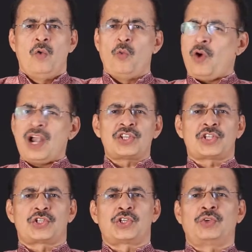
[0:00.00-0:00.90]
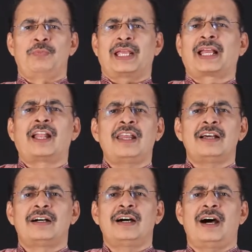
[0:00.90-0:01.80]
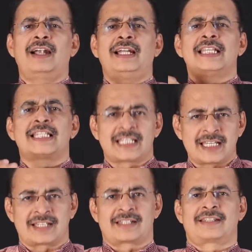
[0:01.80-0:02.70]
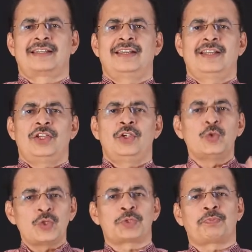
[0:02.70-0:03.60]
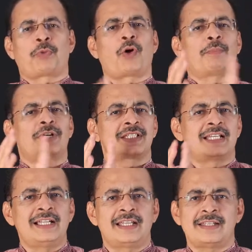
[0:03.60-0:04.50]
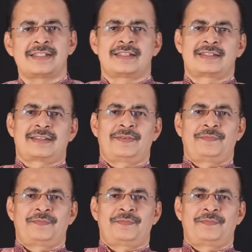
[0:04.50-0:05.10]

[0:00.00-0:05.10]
Words should be clear and distinct. Use proper sentences.